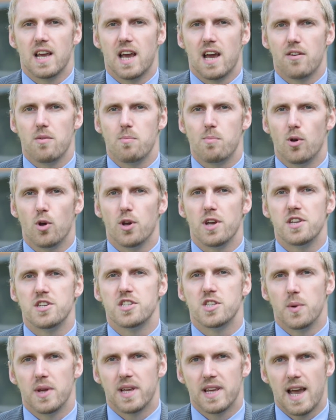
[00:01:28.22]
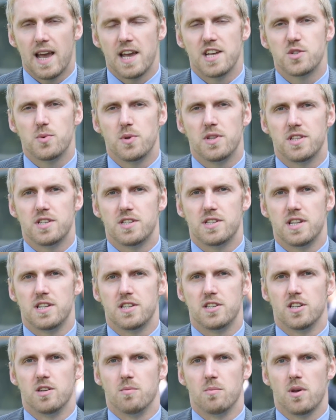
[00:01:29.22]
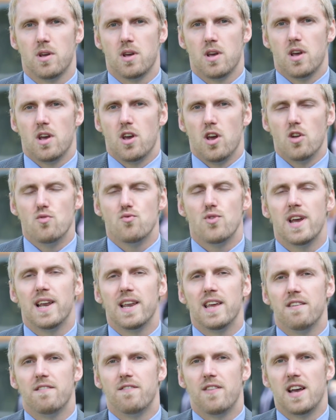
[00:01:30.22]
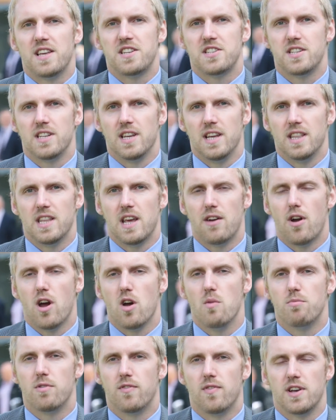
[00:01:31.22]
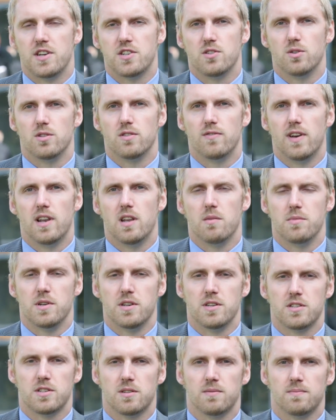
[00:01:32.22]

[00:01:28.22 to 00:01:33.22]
our employees to engage with the system and really invest in their own professional development.